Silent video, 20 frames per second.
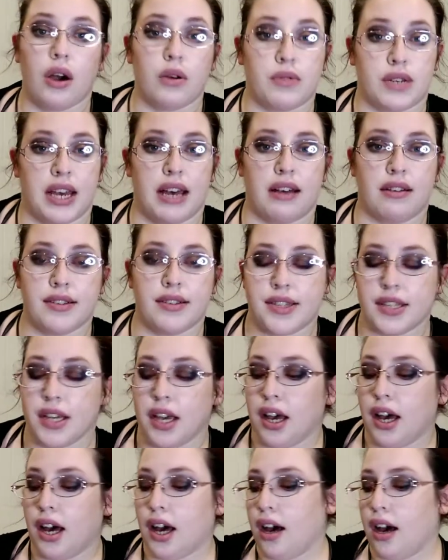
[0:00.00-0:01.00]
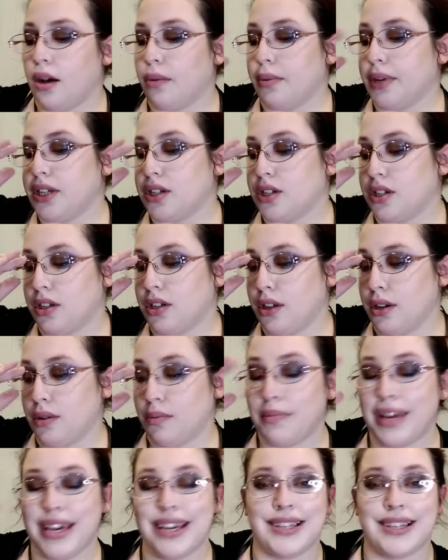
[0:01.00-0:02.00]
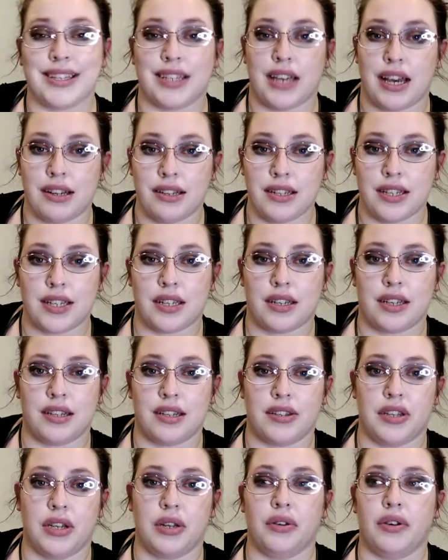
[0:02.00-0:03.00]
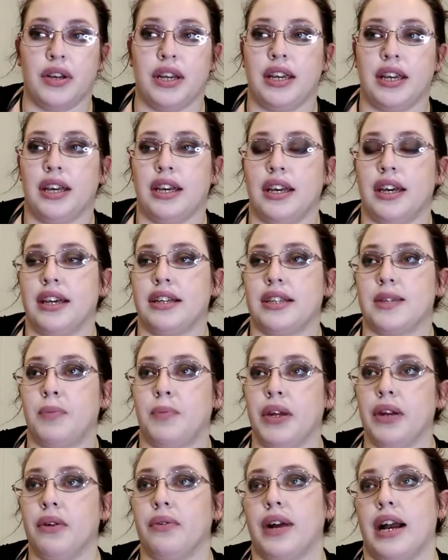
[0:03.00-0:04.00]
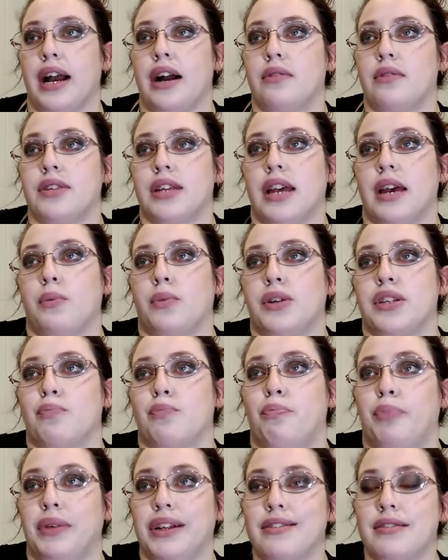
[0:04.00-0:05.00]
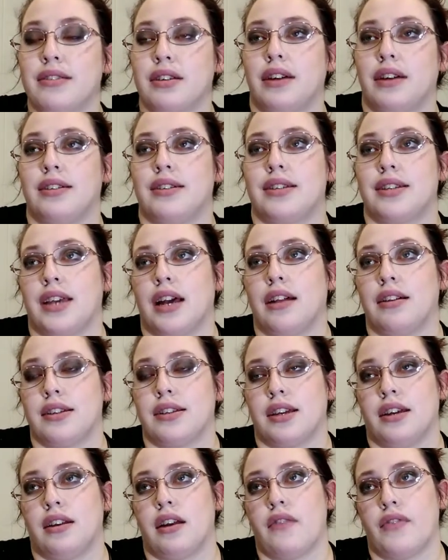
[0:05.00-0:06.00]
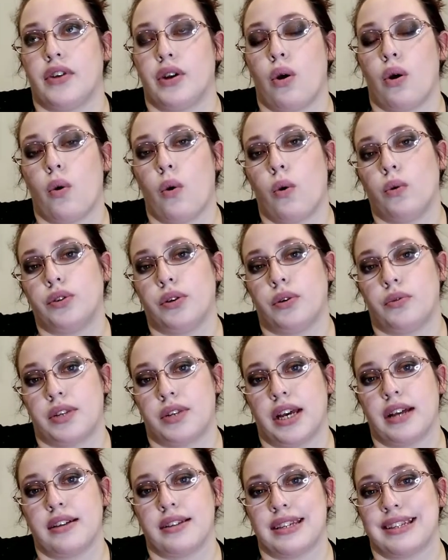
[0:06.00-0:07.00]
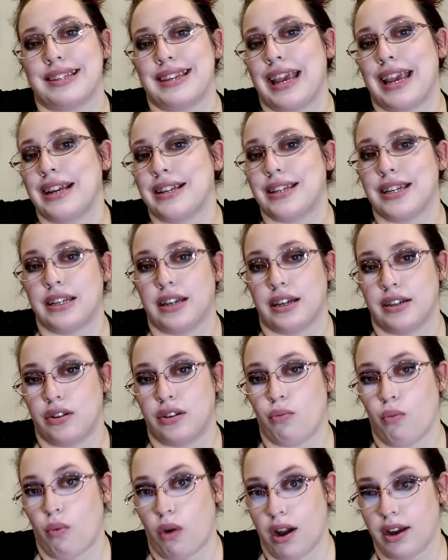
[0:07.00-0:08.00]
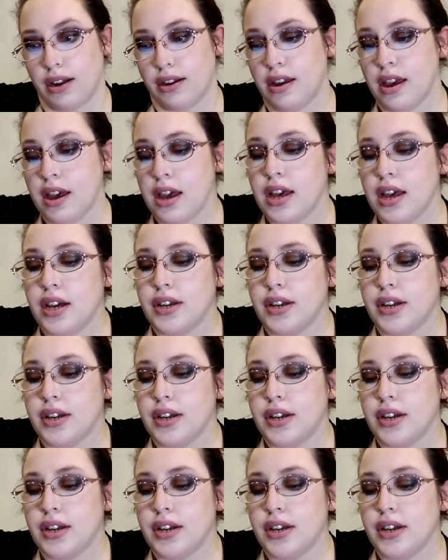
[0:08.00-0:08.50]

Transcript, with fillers: hotels, uh, which, you know, makes sense considering it's been around and was built on the skeleton of an old hotel since 1891.